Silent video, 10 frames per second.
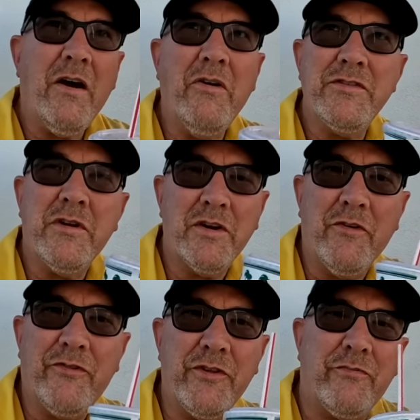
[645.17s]
always want to
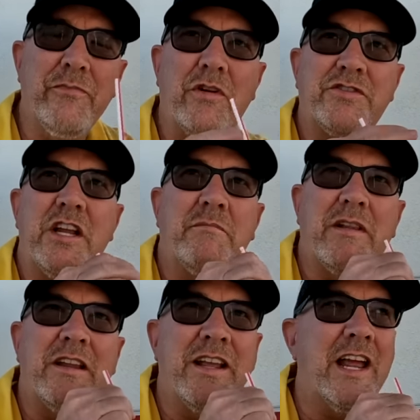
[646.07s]
go for the milkshake,
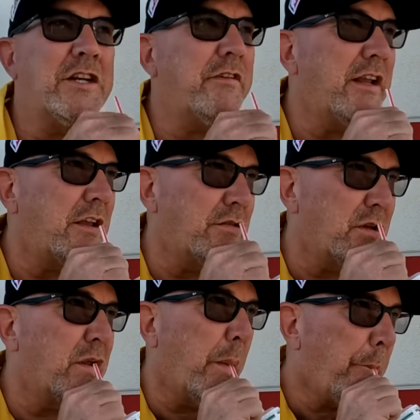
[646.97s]
but you can't drink it usually.